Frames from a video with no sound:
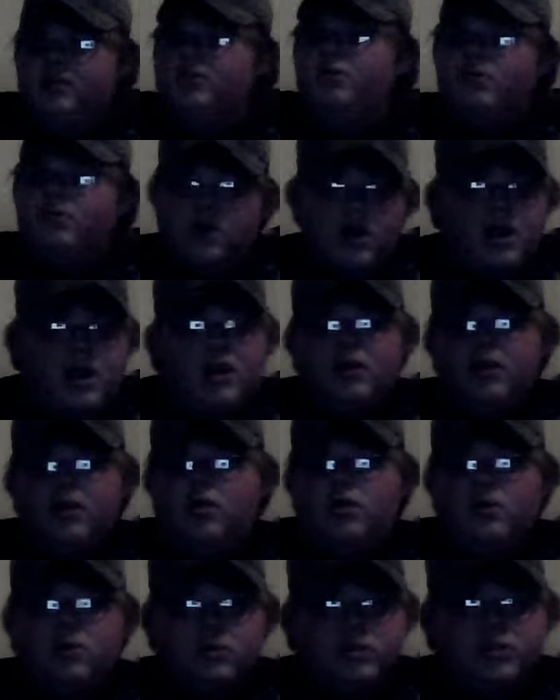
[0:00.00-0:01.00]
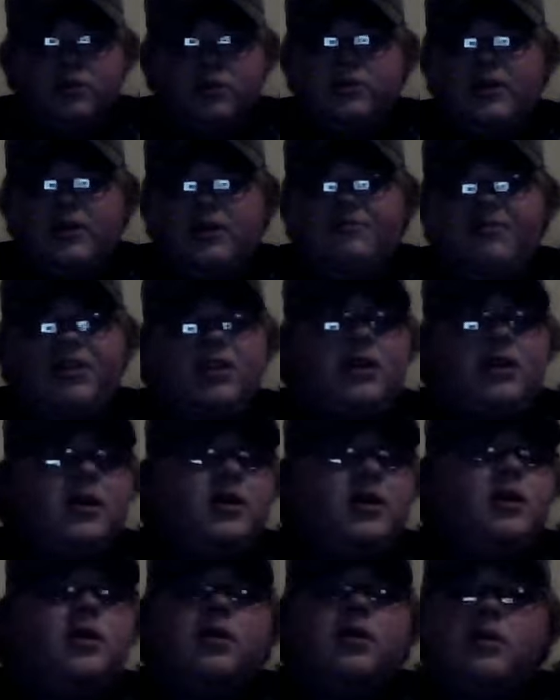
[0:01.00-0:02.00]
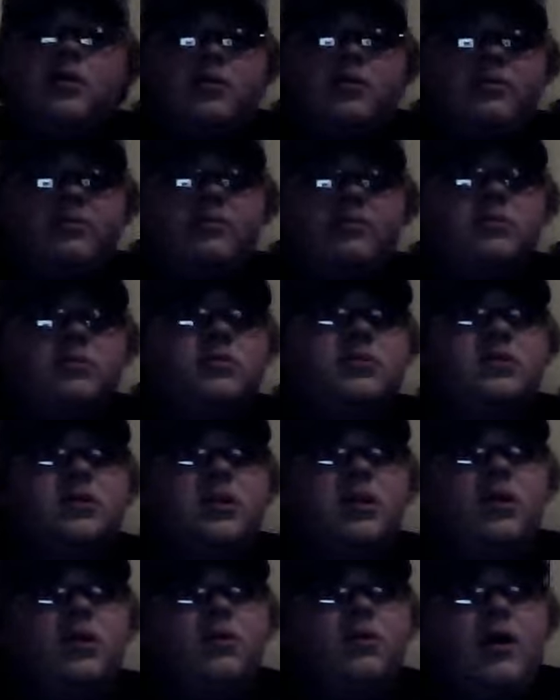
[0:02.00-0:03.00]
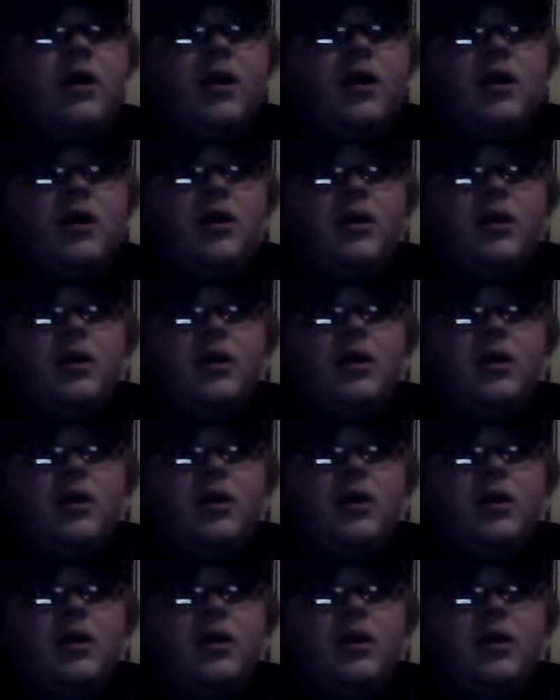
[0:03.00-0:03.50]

new chrono, shooting everything. So